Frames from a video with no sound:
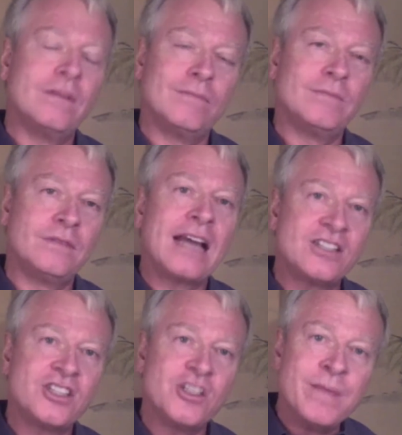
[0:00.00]
not
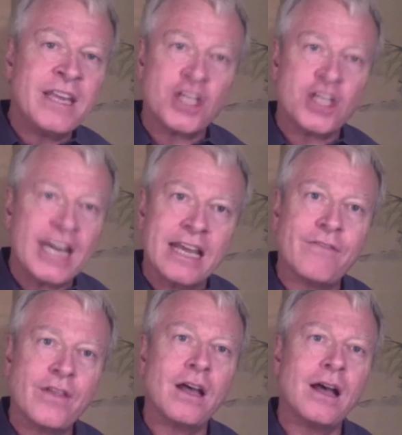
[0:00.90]
to diminish any
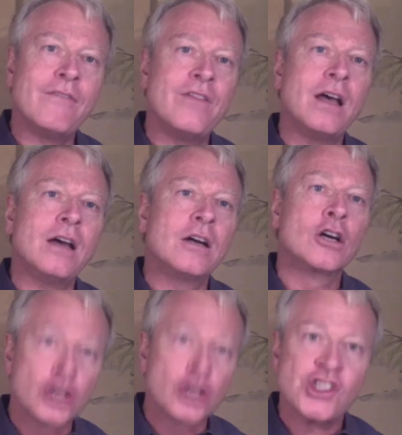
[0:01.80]
of the
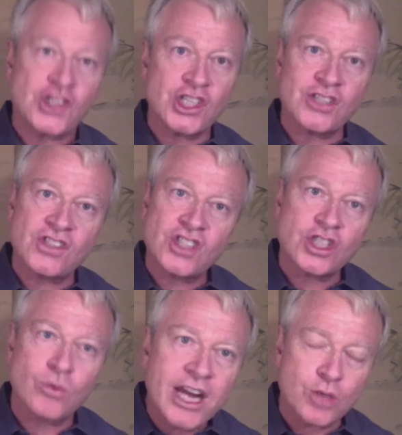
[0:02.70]
urgencies of the
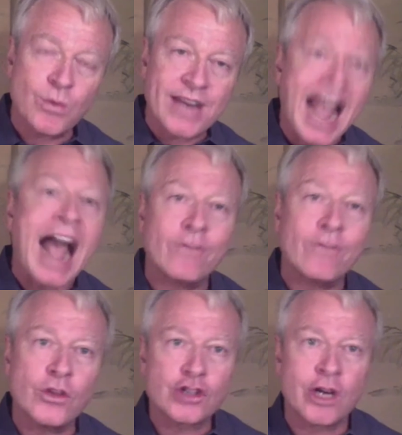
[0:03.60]
situation we have
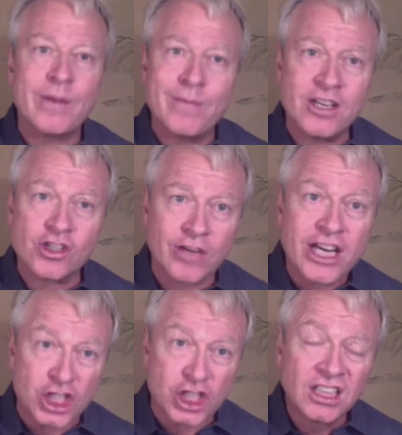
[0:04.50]
with the Trump
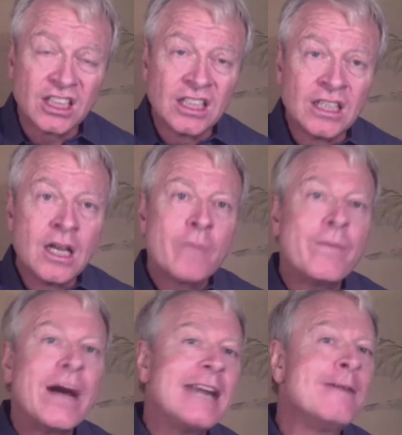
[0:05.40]
administration,
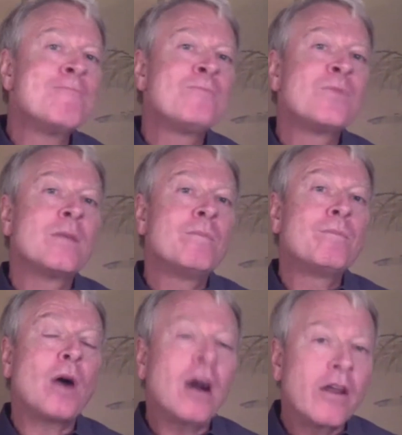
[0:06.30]
but
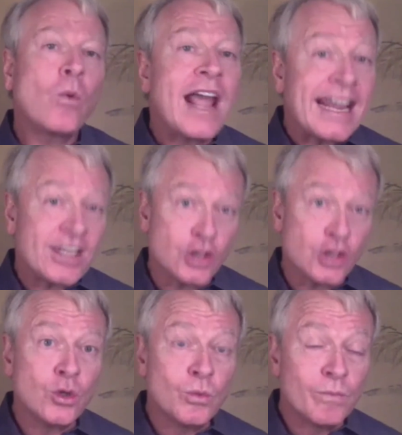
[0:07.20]
part of the way
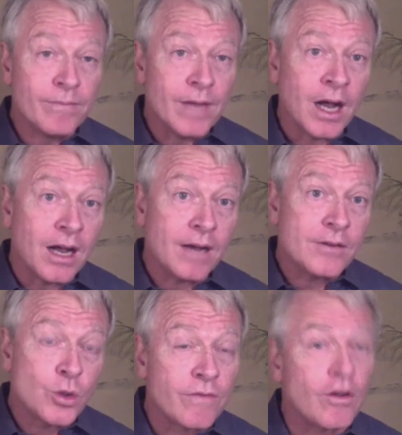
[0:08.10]
to
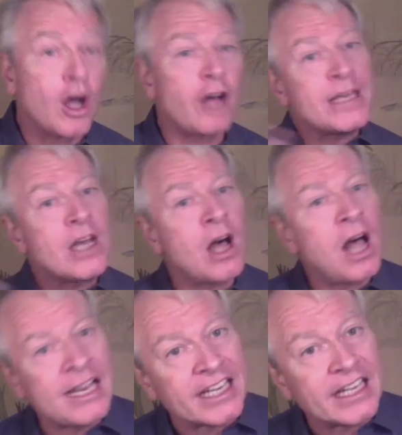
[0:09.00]
evolve
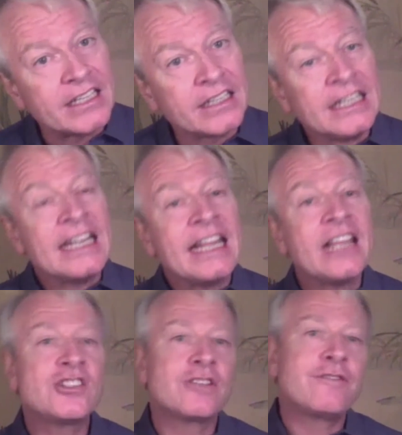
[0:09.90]
beyond it
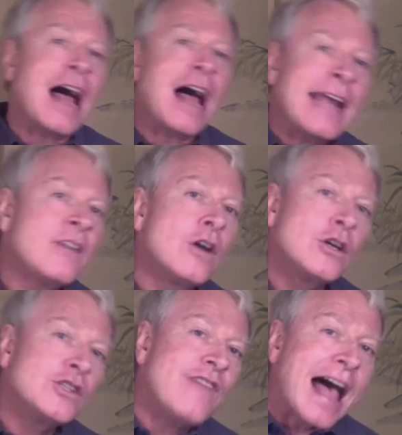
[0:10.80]
is to find
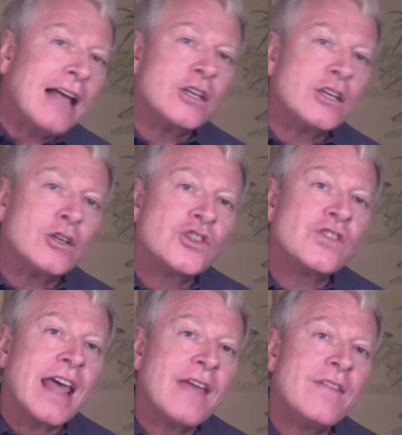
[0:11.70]
those values
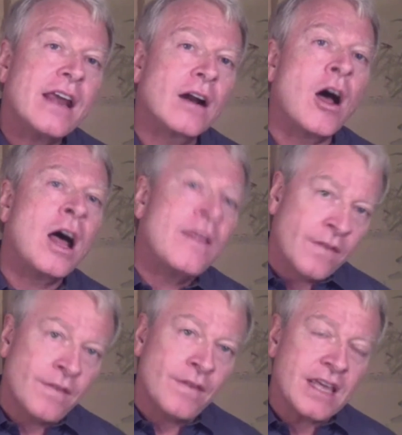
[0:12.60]
that are
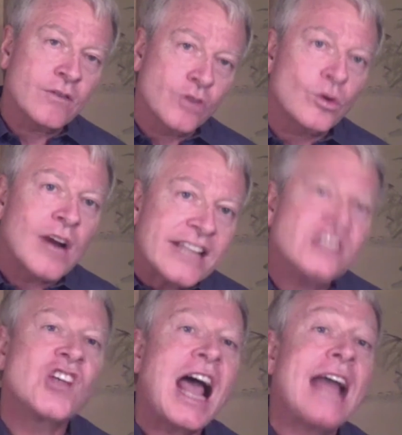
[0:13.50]
on the right
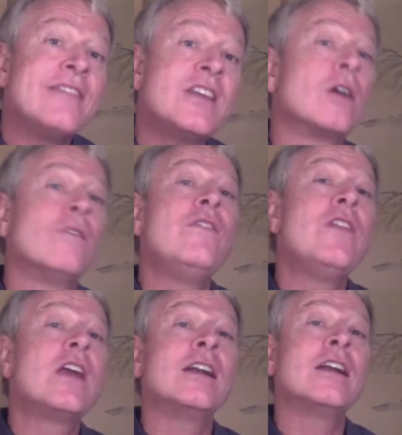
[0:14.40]
side,
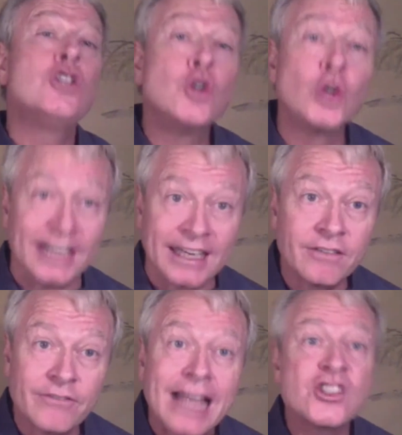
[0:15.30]
that are enduring,
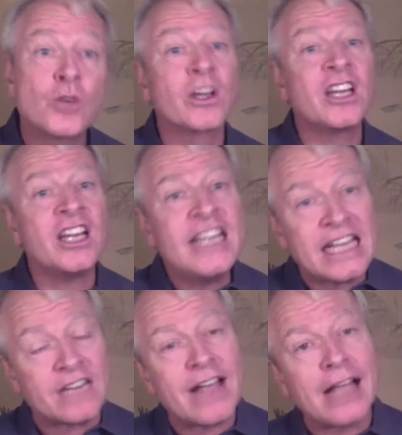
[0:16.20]
values that we're going to
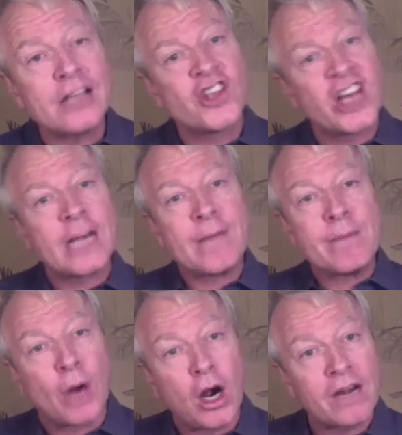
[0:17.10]
need, values that are going to be
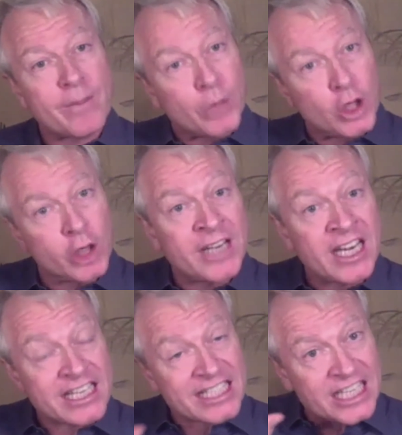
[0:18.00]
part of the
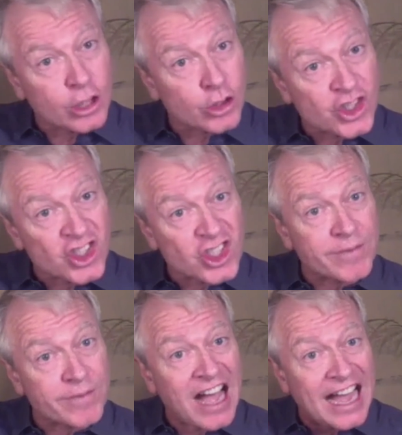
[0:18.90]
permanent ecosystem
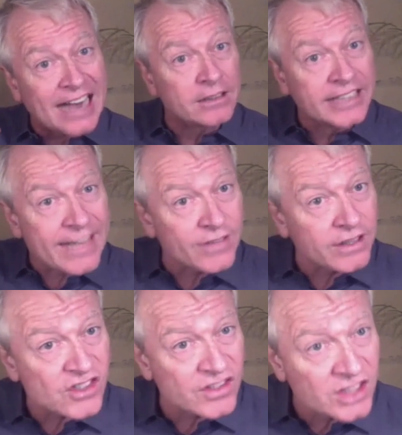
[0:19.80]
of a higher level
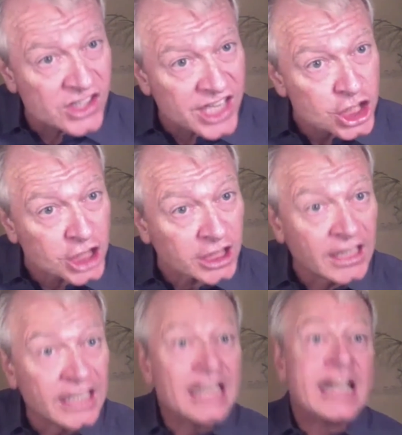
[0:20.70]
of civilization.
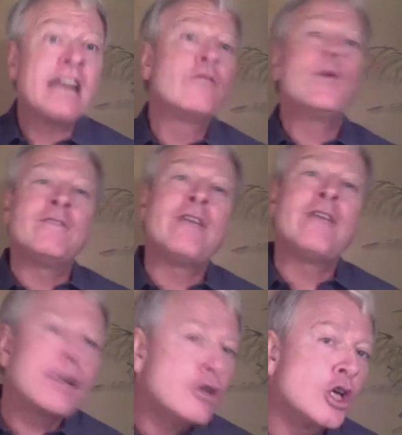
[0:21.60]
And if we can
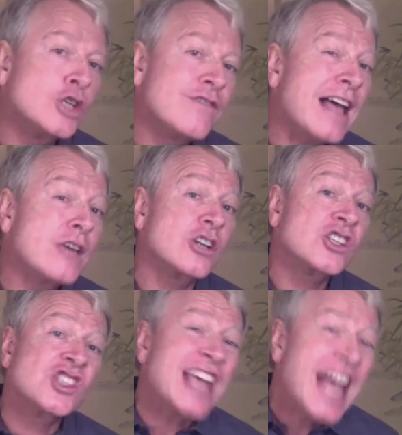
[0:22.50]
value those values
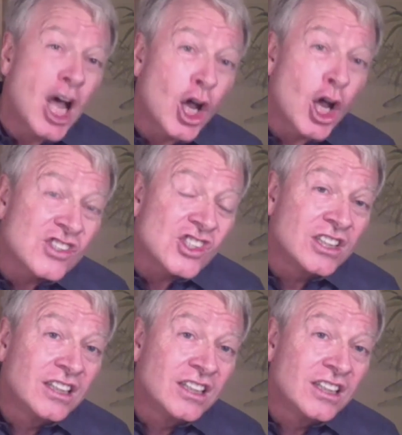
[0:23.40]
ourselves,